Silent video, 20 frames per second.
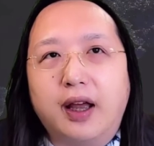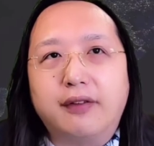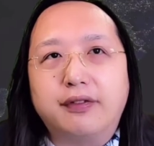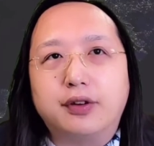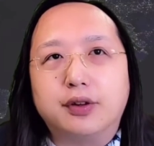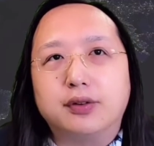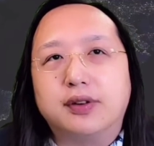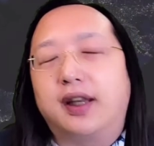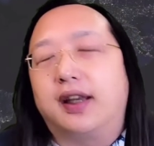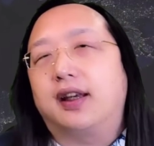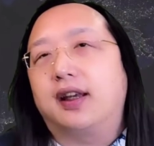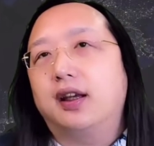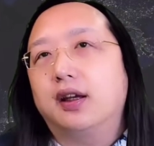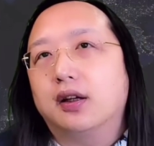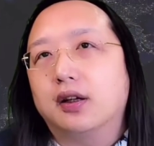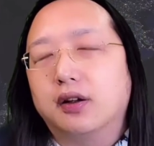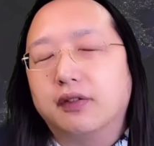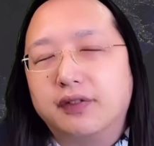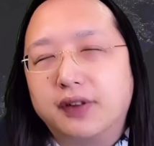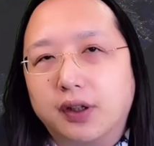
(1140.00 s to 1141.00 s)
have to take
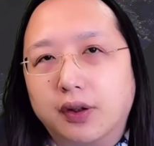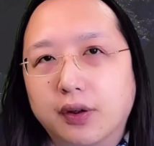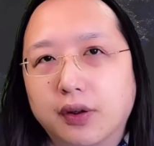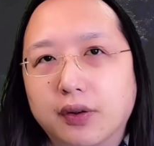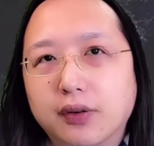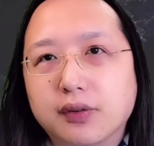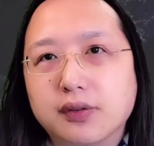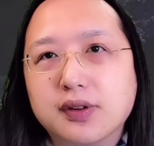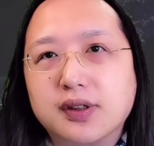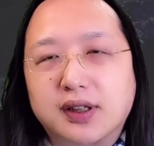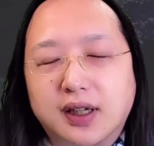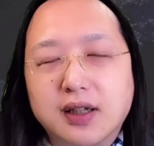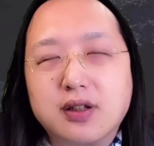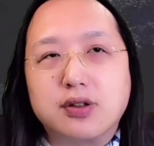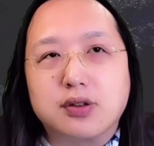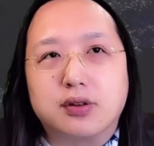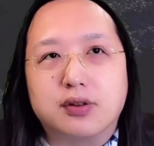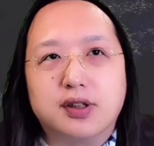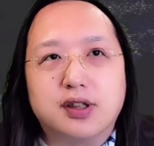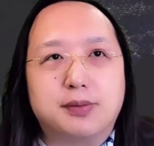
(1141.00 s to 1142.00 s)
care of their own
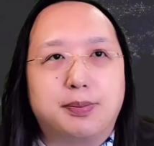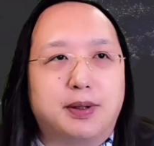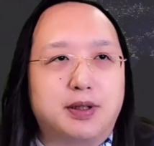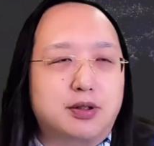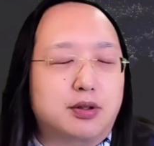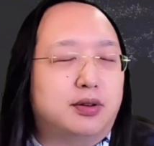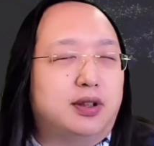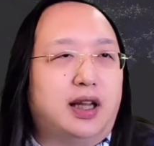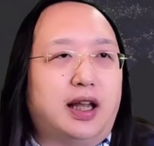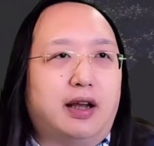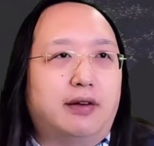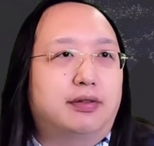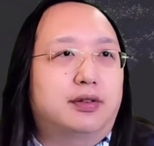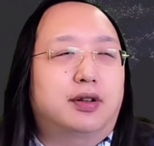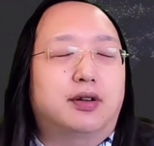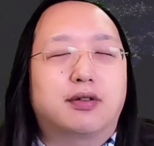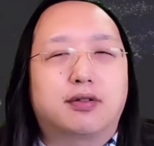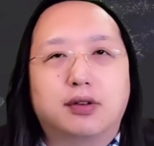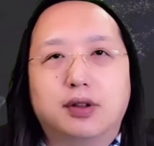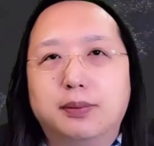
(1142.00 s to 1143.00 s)
schedule, especially
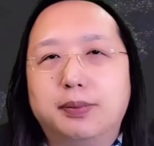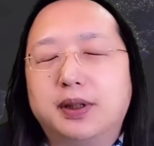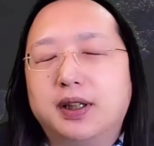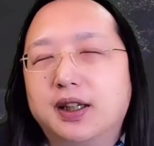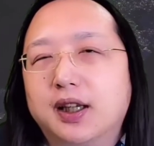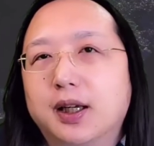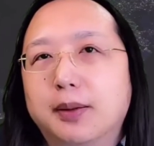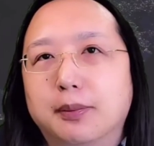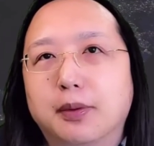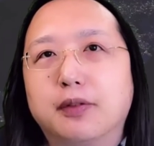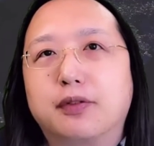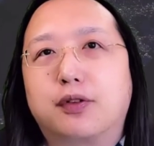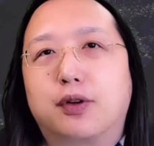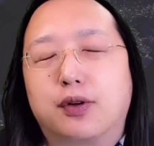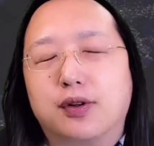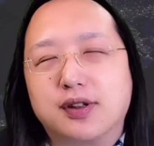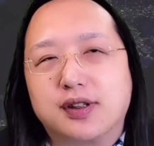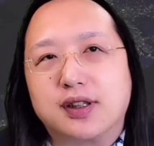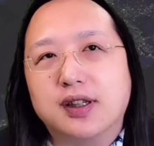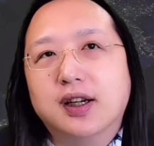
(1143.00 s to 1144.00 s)
after 3 p.m., of
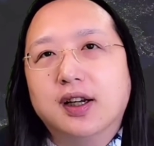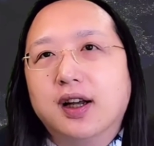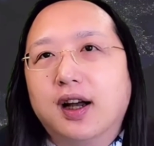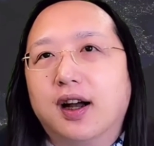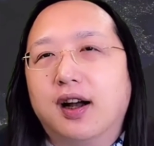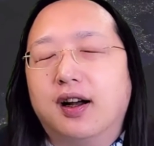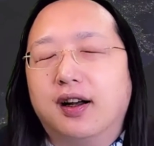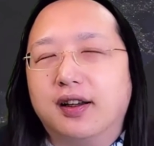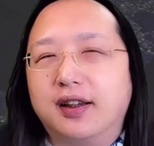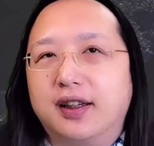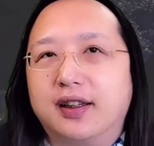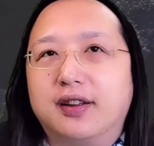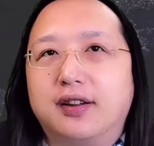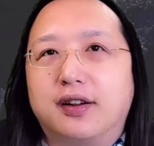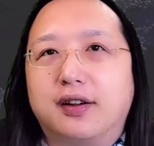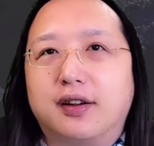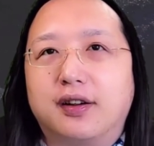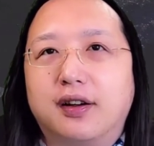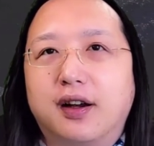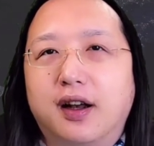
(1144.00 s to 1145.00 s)
course, in
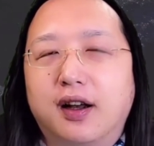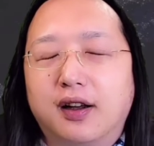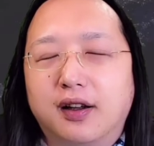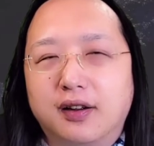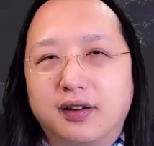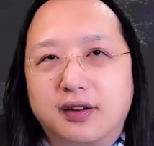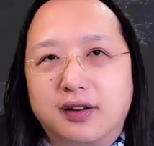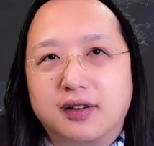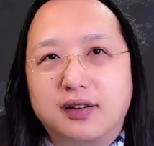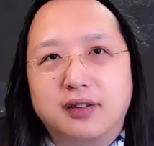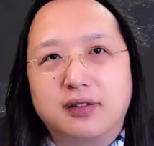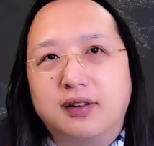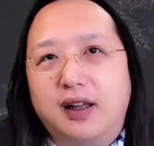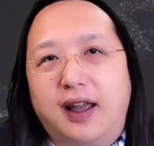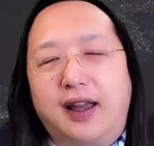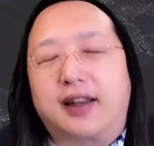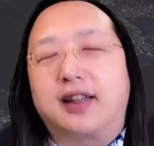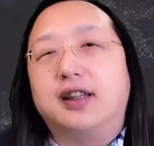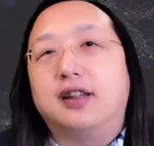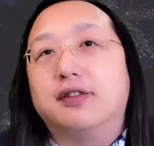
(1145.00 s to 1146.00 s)
their
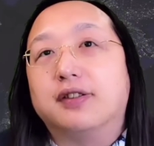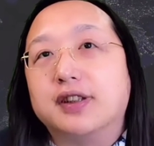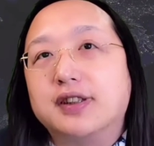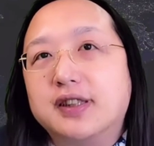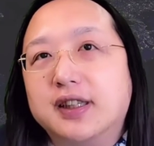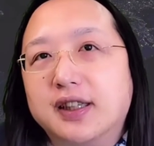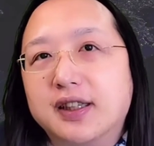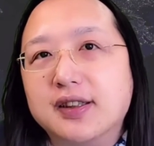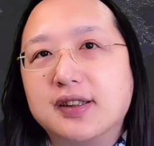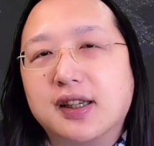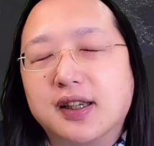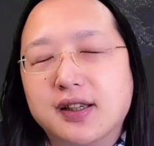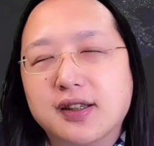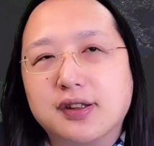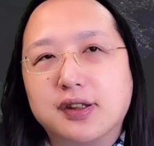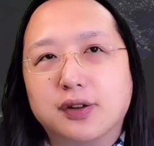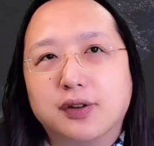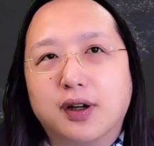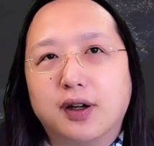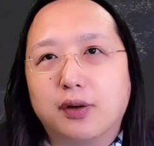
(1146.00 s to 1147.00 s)
activities and
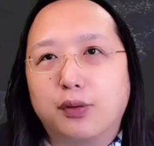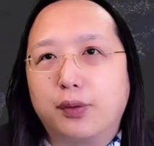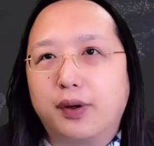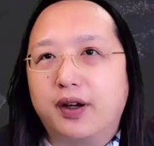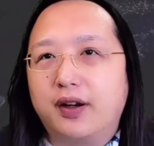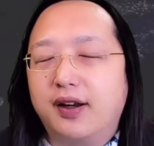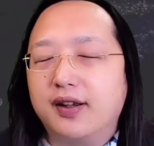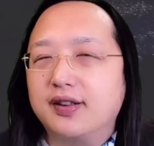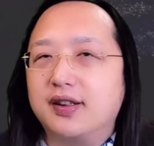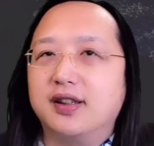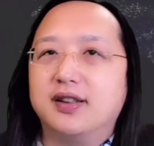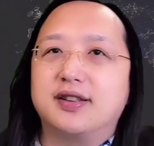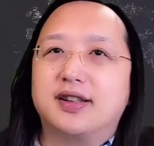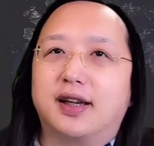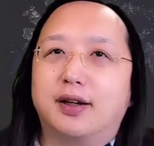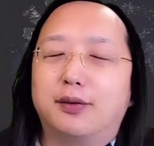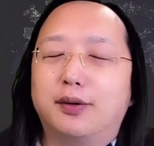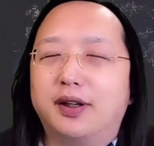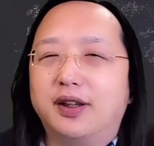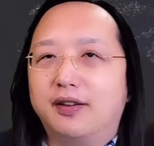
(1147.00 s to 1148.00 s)
so on. Whereas in
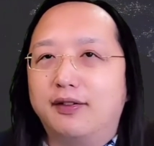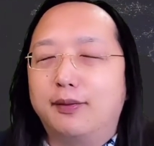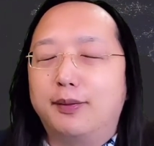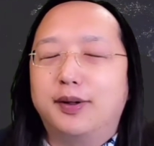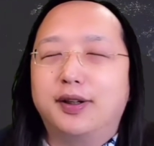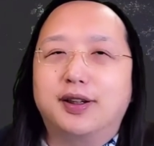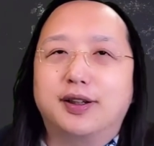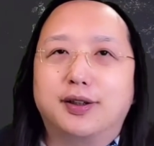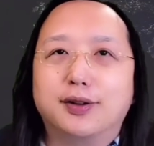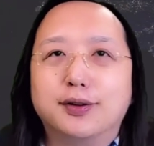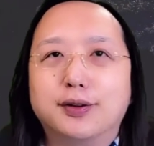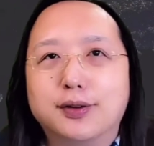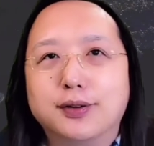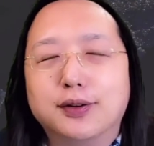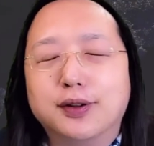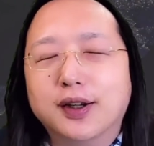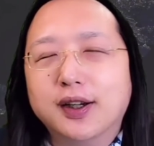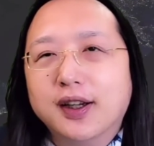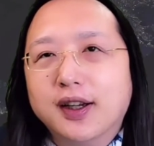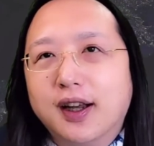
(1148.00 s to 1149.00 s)
Taiwan, everybody go
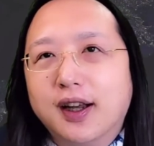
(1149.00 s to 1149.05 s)
to,